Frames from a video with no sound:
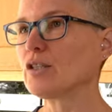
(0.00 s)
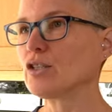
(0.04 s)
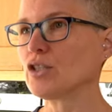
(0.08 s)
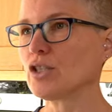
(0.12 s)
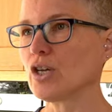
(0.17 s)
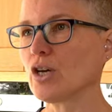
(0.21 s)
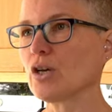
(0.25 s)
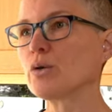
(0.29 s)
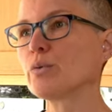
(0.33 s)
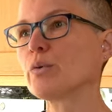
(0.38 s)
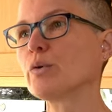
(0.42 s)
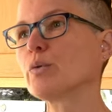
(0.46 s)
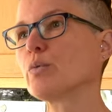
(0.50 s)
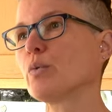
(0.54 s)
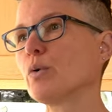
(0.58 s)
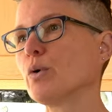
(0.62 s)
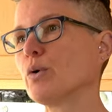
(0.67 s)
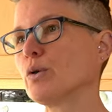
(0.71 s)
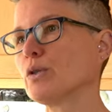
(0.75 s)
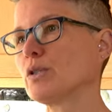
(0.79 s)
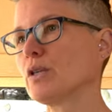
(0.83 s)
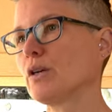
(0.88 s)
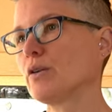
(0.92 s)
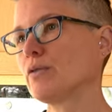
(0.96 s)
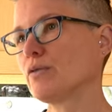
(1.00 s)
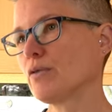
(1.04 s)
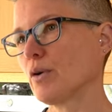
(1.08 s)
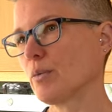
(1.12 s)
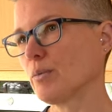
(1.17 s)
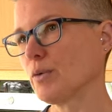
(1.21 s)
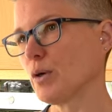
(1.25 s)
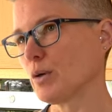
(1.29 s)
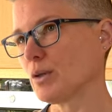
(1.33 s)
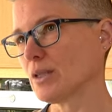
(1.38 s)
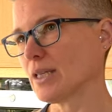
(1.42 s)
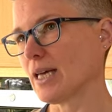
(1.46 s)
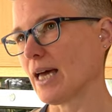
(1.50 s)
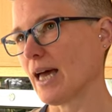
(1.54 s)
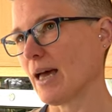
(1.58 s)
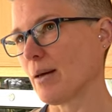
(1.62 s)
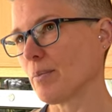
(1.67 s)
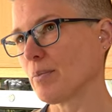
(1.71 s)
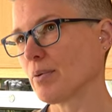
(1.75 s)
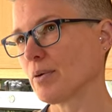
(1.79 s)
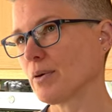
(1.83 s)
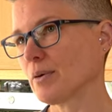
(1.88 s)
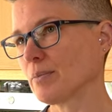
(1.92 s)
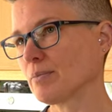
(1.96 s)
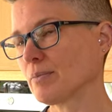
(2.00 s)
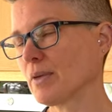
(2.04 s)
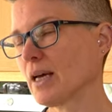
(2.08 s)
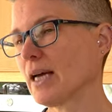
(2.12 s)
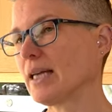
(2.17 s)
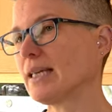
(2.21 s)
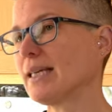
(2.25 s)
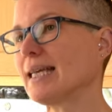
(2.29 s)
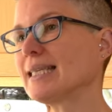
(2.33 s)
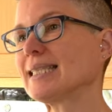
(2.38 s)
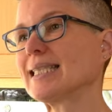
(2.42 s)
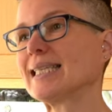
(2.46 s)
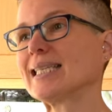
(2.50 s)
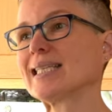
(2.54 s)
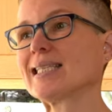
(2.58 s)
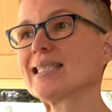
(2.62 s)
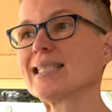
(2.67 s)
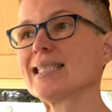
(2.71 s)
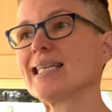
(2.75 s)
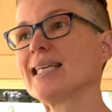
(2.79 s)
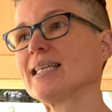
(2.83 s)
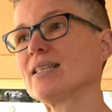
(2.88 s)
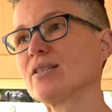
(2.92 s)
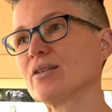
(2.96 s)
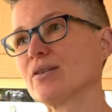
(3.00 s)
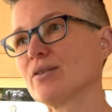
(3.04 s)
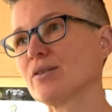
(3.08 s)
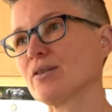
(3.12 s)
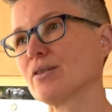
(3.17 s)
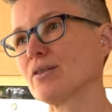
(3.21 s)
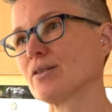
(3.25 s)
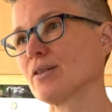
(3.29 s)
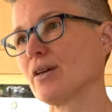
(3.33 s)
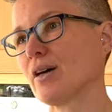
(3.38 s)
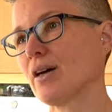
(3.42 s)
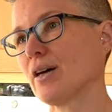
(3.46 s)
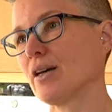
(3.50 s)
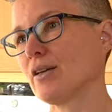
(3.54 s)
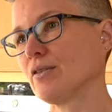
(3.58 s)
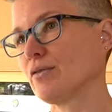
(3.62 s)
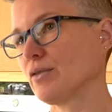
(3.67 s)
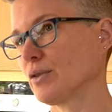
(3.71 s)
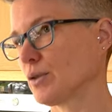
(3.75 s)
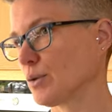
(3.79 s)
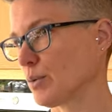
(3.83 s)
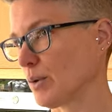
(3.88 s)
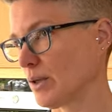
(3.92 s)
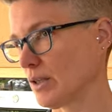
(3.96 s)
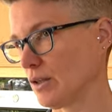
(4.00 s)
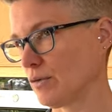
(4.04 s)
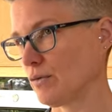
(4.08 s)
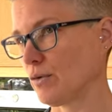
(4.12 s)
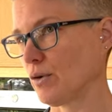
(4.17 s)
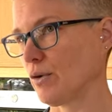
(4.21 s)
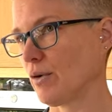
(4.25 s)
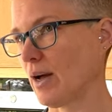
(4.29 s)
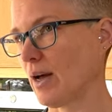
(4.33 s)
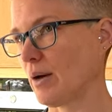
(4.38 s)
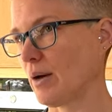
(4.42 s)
a jug with water from your tap and let it sit on the side for 24